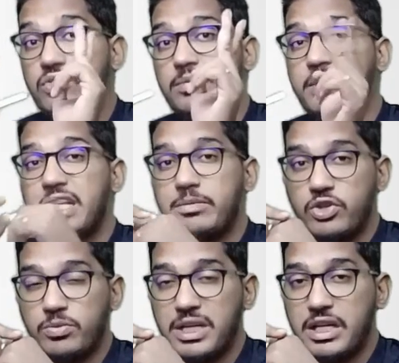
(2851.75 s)
you will be
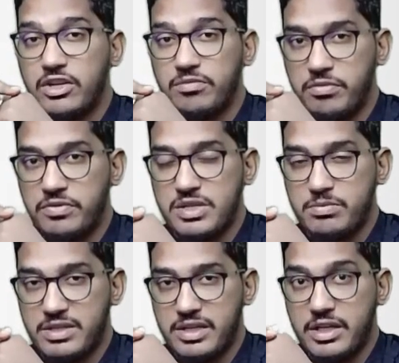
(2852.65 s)
deemed to be guilty of professional
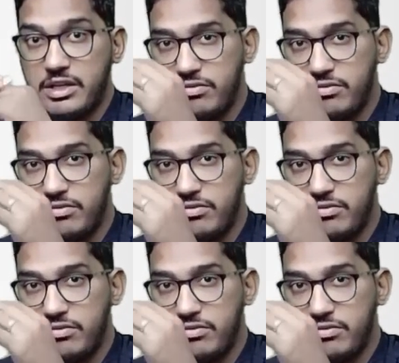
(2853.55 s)
misconduct,